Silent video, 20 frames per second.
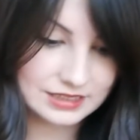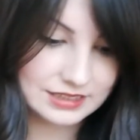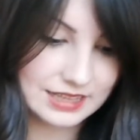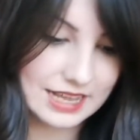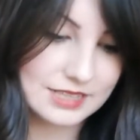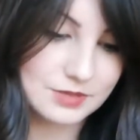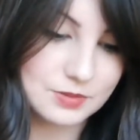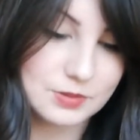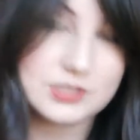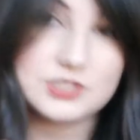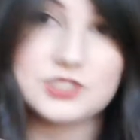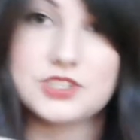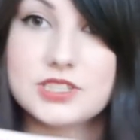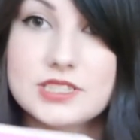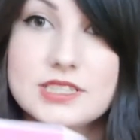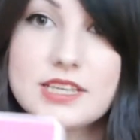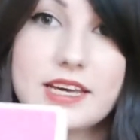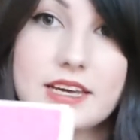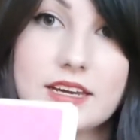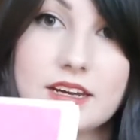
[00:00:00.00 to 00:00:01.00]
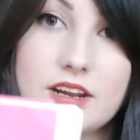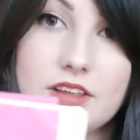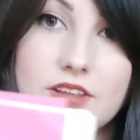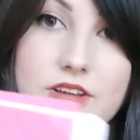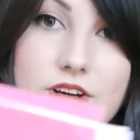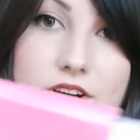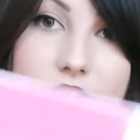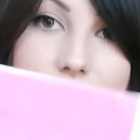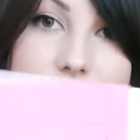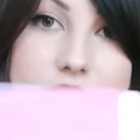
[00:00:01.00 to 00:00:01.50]
Last one's just like
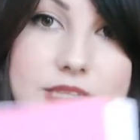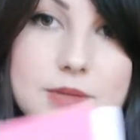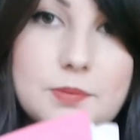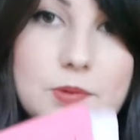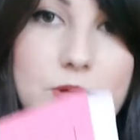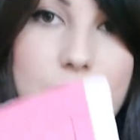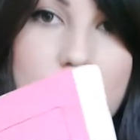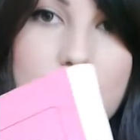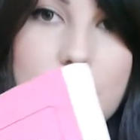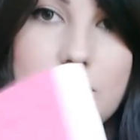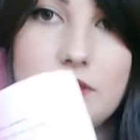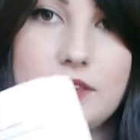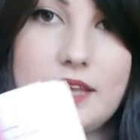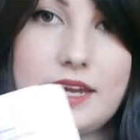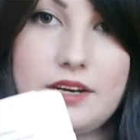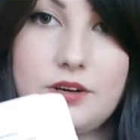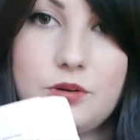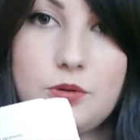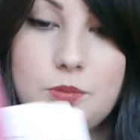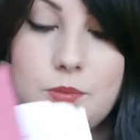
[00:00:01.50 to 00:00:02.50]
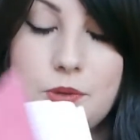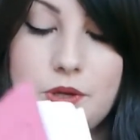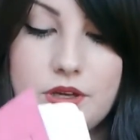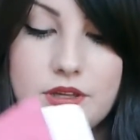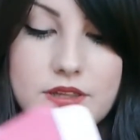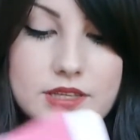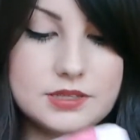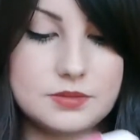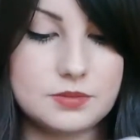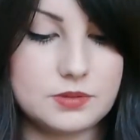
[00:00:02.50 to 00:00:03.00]
another simple line
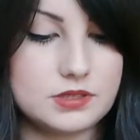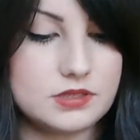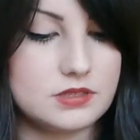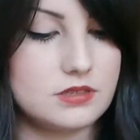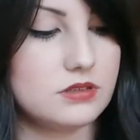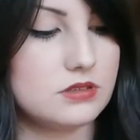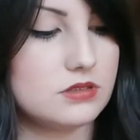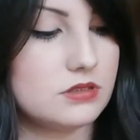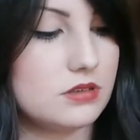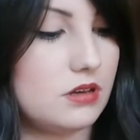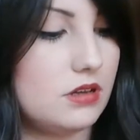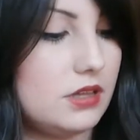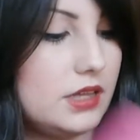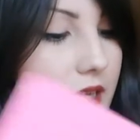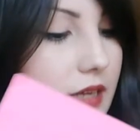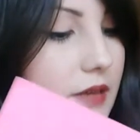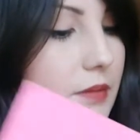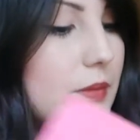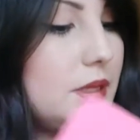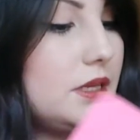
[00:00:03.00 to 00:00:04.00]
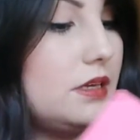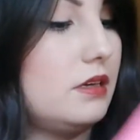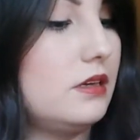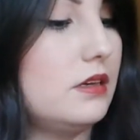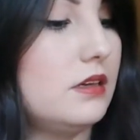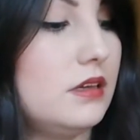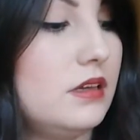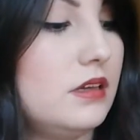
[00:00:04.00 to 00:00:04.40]
notebook. This one's also got like my